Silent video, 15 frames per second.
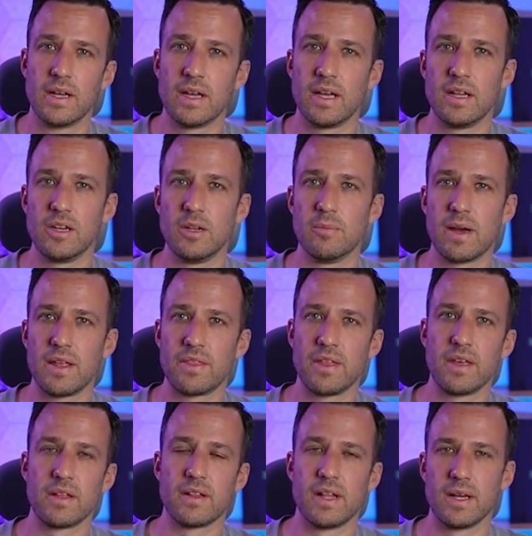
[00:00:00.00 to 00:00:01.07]
And you might
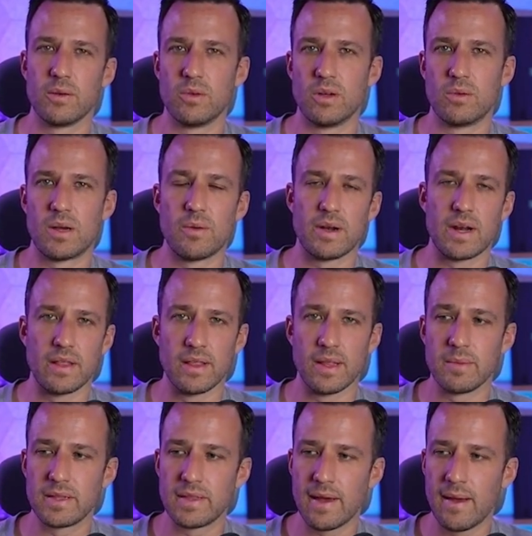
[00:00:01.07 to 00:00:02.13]
think like, well, why would I
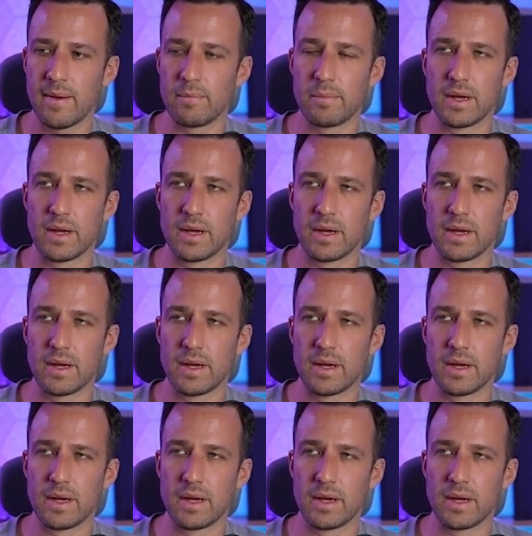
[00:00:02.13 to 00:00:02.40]
limit that?